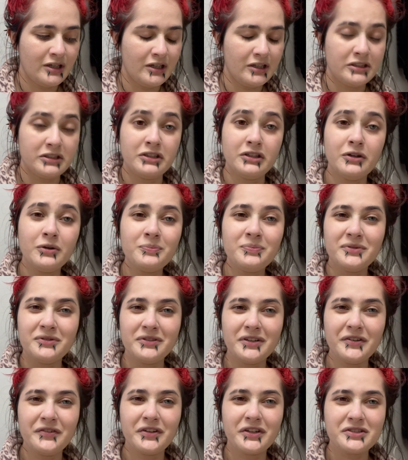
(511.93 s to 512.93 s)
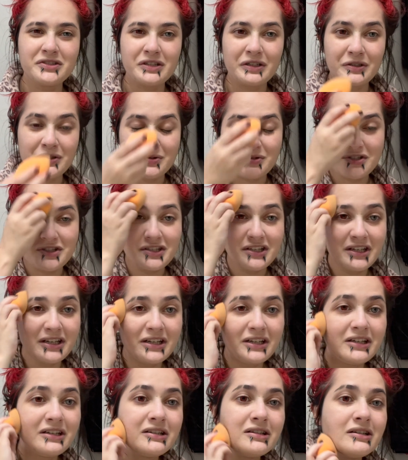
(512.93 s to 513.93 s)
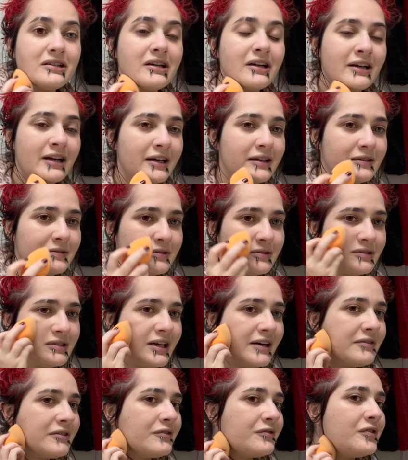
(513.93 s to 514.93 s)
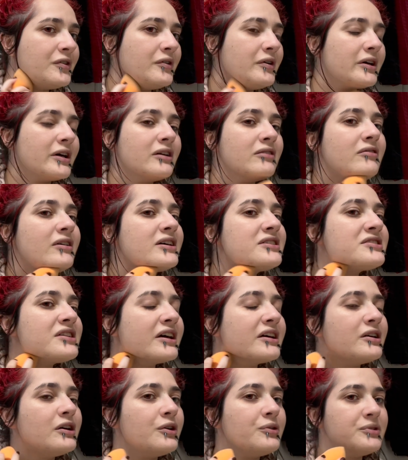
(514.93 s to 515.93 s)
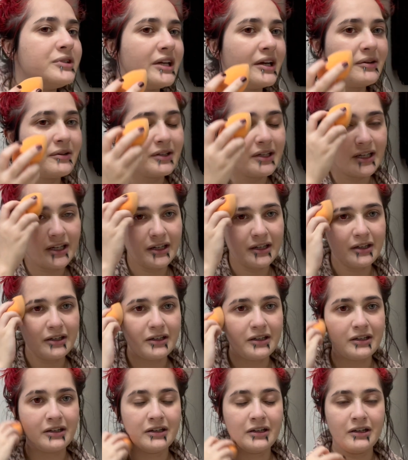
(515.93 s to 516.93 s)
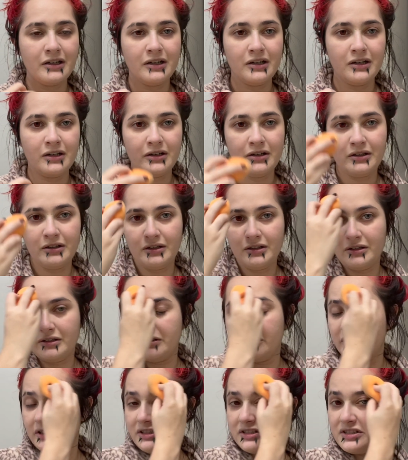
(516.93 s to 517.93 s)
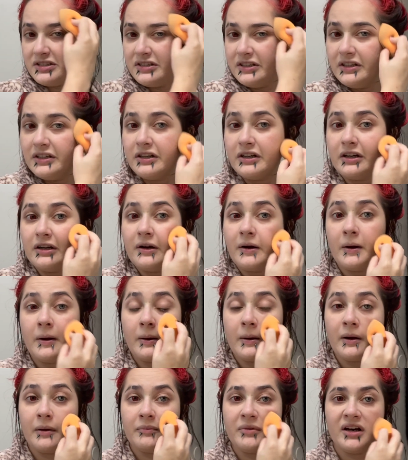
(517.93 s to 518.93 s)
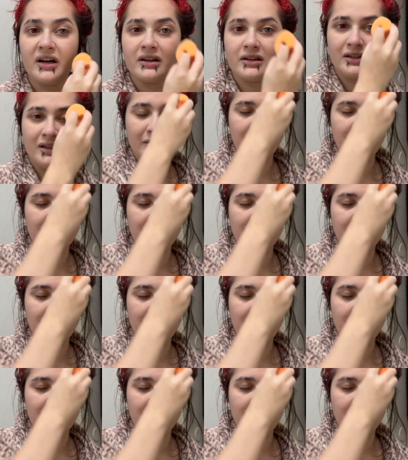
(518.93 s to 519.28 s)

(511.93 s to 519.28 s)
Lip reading: you don't believe it until you see it. And I have the feeling unless I go down there and see her, I'm not gonna